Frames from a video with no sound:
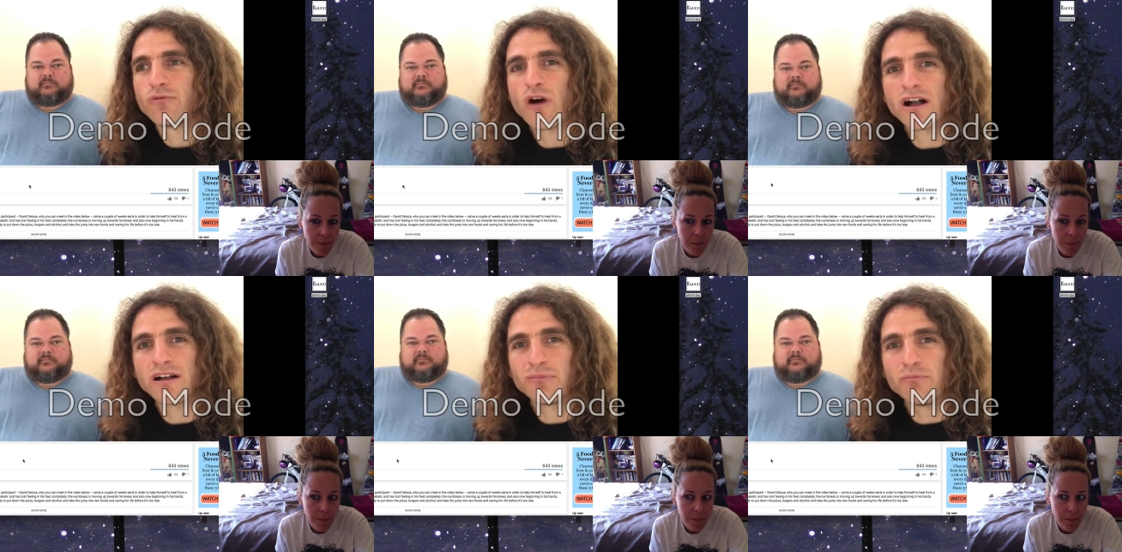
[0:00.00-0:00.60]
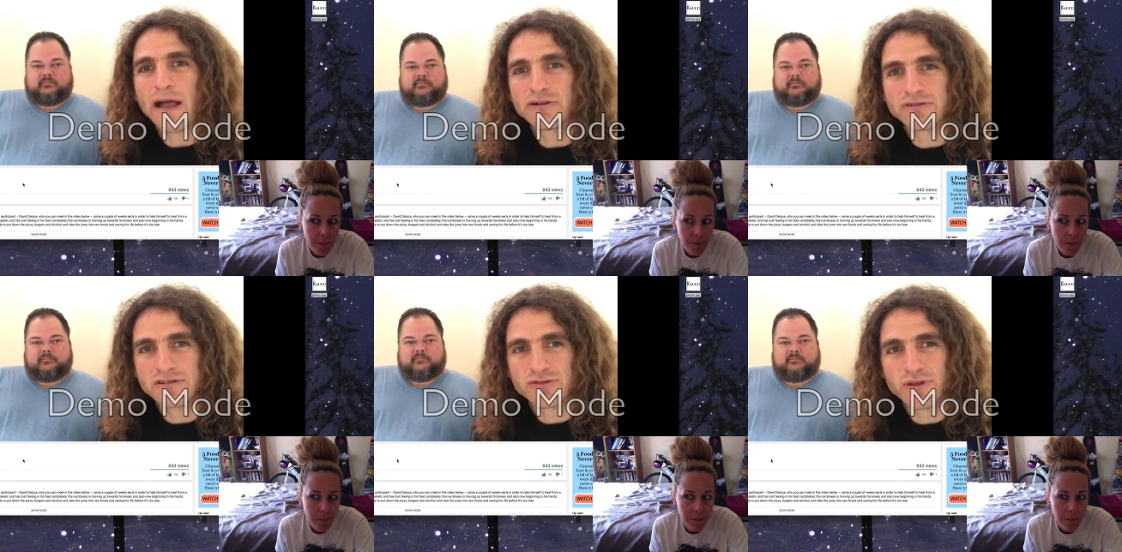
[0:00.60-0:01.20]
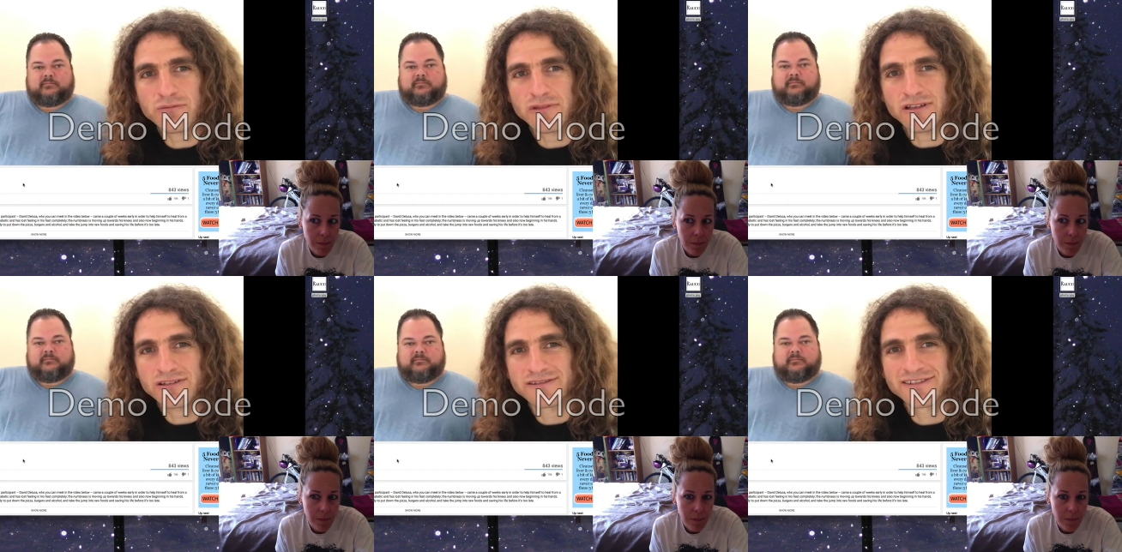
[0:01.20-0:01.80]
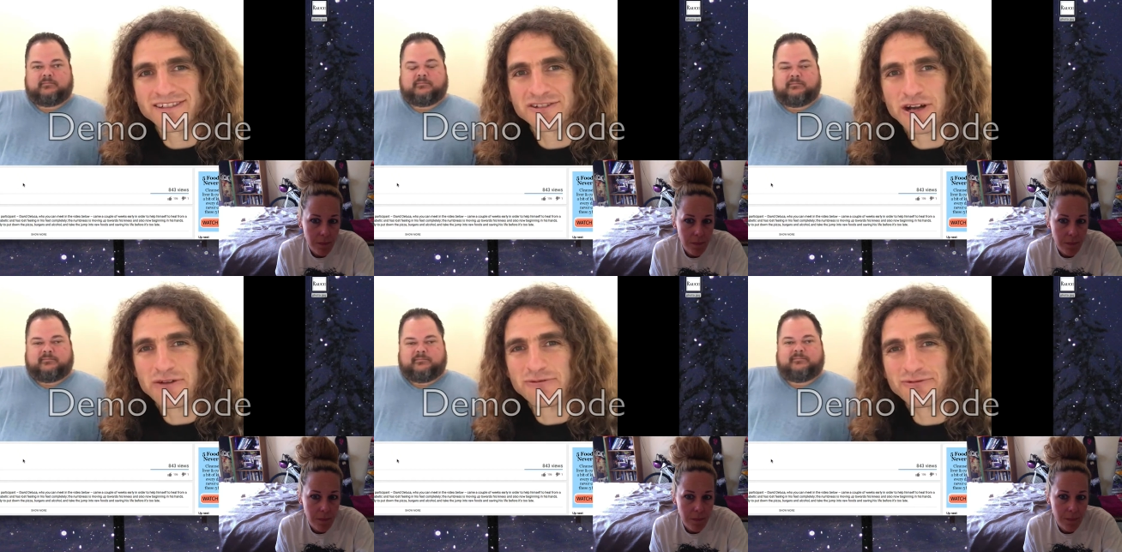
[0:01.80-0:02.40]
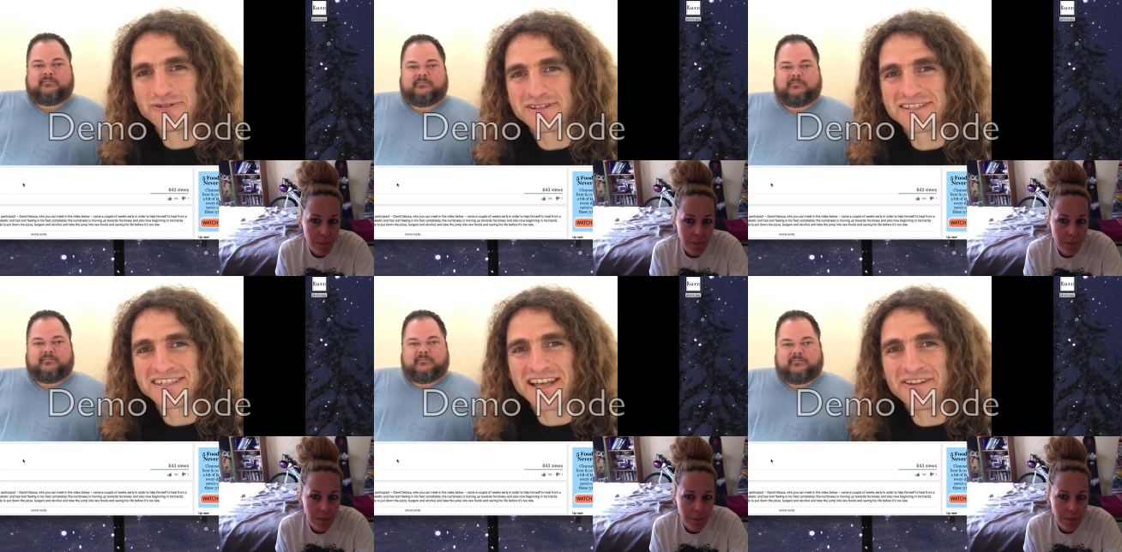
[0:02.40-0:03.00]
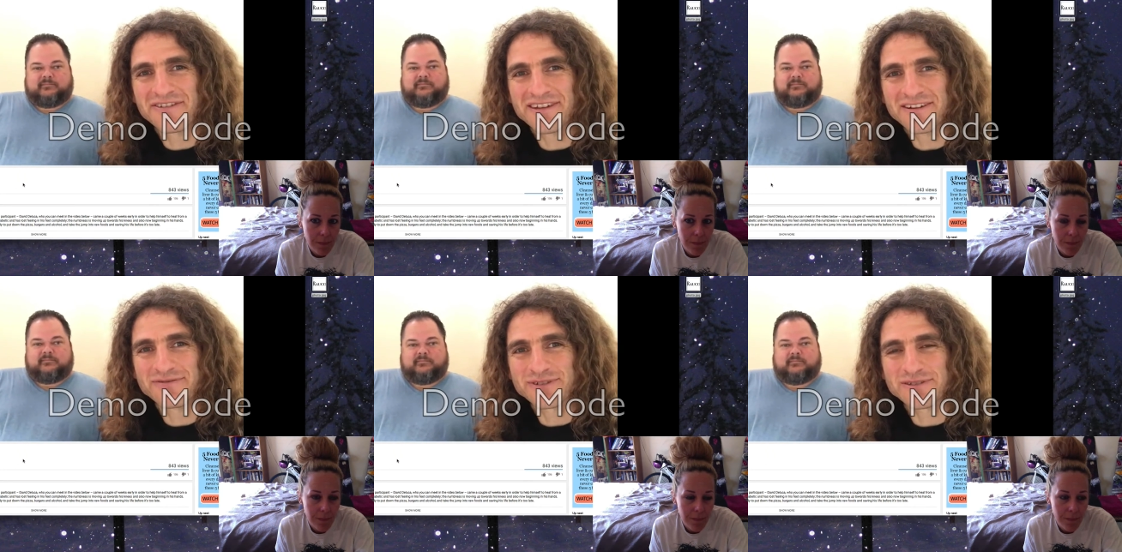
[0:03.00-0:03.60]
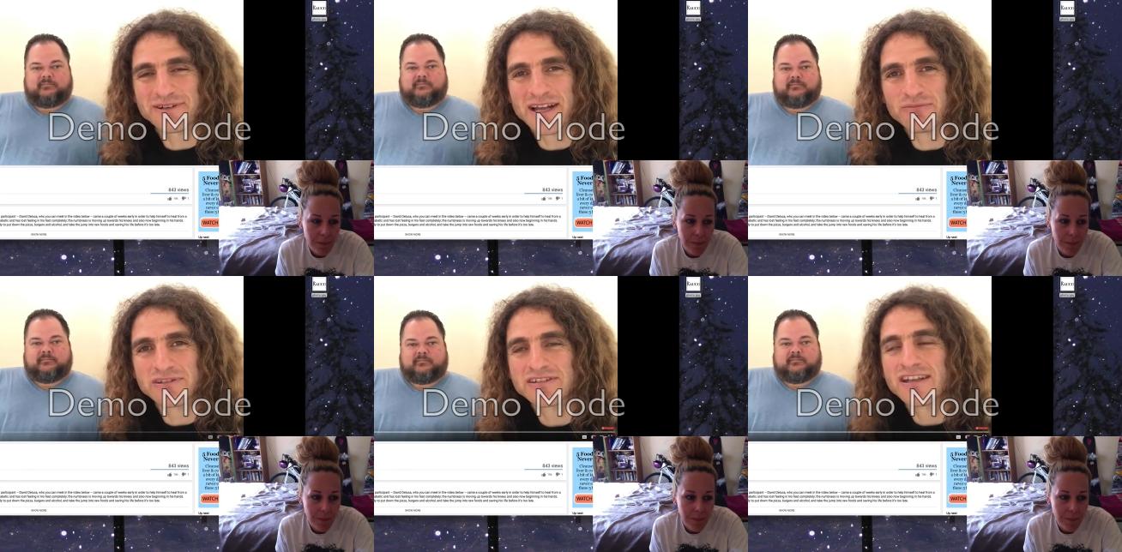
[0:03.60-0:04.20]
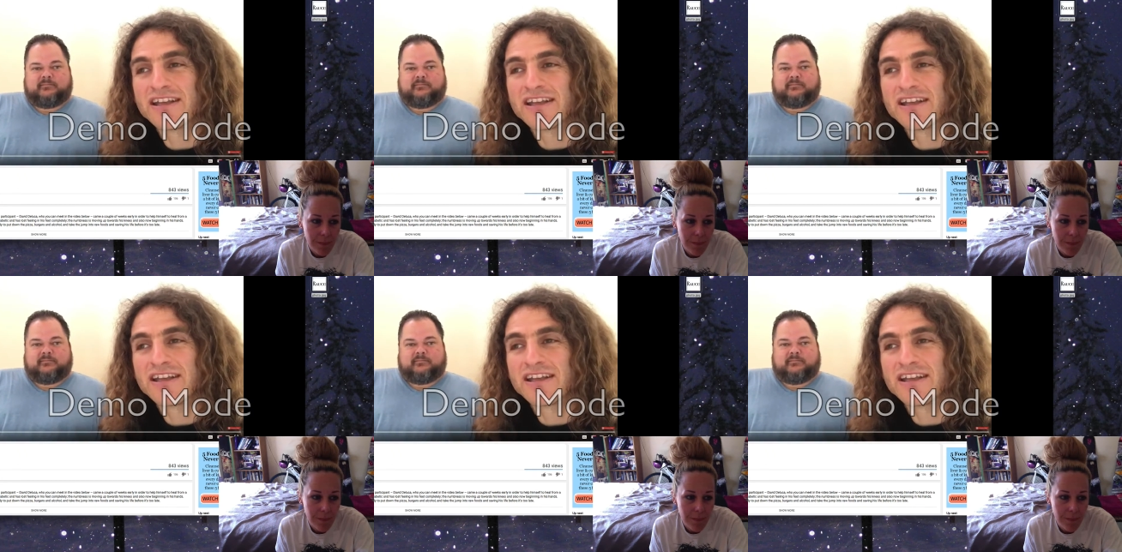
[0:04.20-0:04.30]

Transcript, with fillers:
Speaker 1: walk up mountains with me to try to reverse this other thing. We'll see what happens.